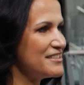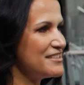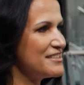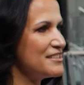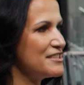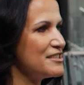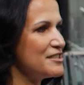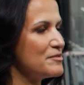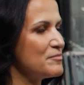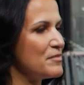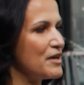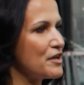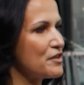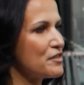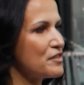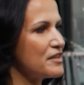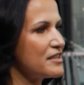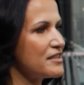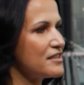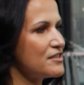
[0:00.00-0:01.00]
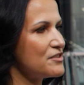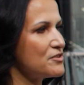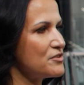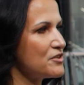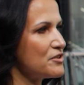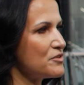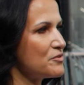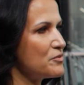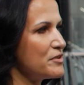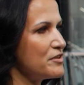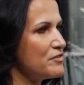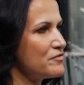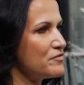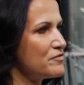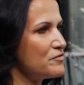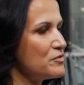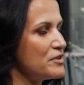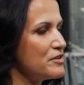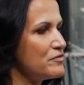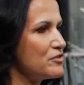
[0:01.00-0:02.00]
Um, I think you know
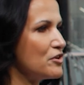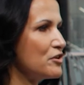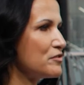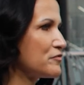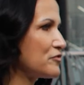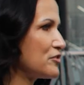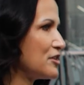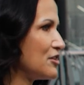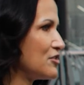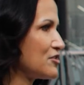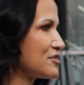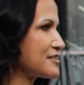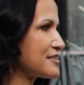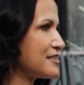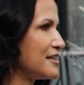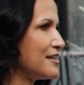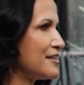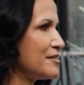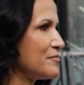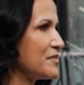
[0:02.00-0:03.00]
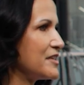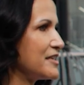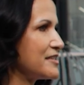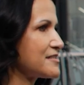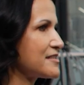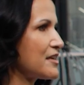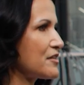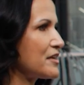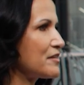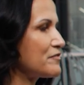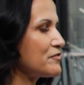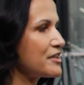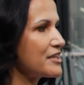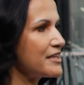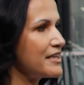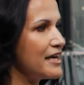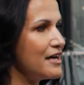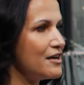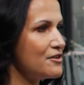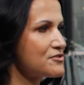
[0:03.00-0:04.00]
we've we've known for a long time that South
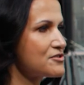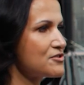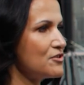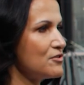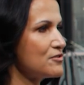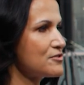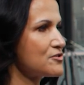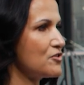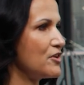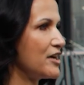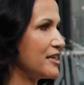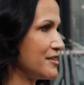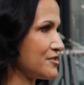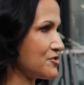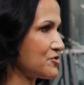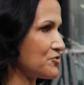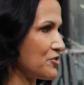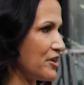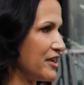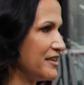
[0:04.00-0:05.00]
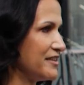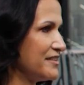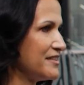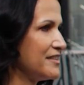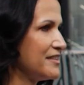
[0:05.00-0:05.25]
African households are under strain,